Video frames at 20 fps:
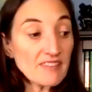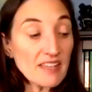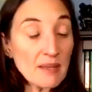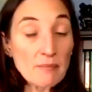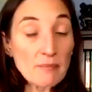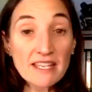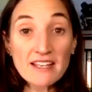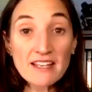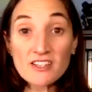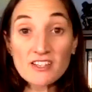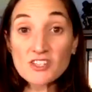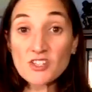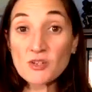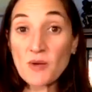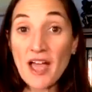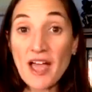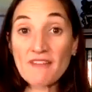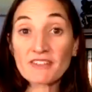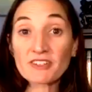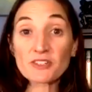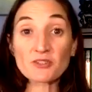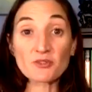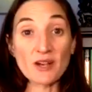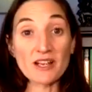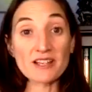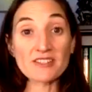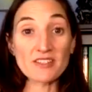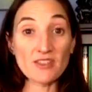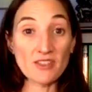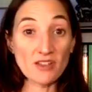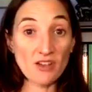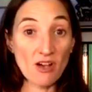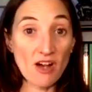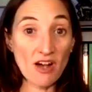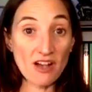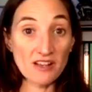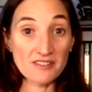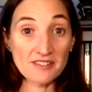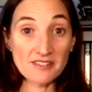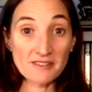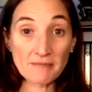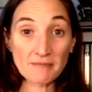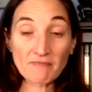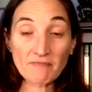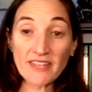because you haven't addressed the cause.